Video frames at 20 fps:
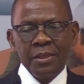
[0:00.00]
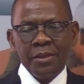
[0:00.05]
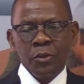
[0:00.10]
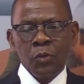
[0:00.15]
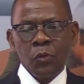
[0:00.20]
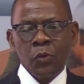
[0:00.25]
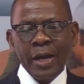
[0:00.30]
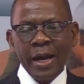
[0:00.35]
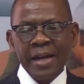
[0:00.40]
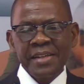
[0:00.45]

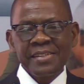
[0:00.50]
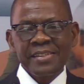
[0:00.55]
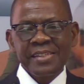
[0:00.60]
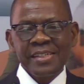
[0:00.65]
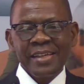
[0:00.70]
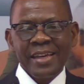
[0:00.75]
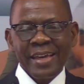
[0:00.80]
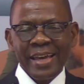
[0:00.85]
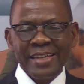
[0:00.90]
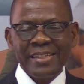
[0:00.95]
You can't
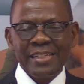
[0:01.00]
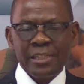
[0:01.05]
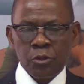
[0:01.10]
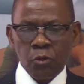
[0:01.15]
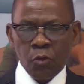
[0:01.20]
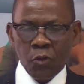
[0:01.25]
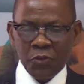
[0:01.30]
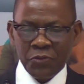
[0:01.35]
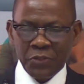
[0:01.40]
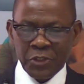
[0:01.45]
hand
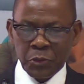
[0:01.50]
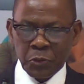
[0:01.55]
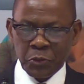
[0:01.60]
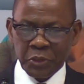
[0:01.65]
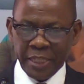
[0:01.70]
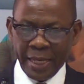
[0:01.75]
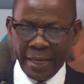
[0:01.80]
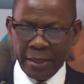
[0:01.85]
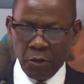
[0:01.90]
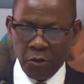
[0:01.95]
it over to
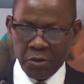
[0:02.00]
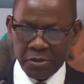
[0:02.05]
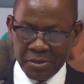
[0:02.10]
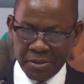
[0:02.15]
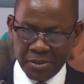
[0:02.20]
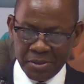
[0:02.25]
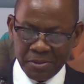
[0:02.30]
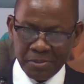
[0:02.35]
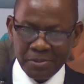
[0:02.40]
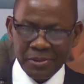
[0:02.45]

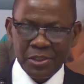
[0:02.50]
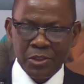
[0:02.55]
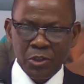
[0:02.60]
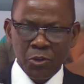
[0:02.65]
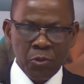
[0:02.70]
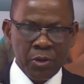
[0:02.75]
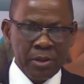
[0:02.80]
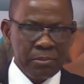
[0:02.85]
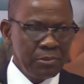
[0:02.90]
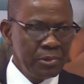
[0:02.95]
Shylocks. You
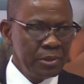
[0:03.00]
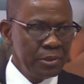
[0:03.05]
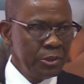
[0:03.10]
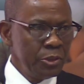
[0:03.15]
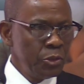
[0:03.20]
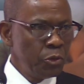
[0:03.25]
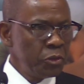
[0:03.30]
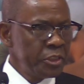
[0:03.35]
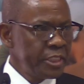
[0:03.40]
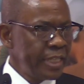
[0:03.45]
know
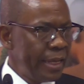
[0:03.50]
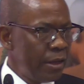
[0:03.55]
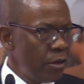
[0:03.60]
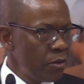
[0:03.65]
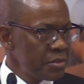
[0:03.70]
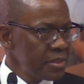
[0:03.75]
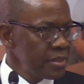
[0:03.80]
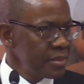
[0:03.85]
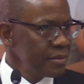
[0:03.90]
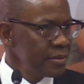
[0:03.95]

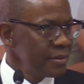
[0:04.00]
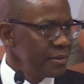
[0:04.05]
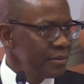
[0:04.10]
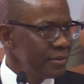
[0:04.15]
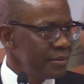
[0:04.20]
Shylocks?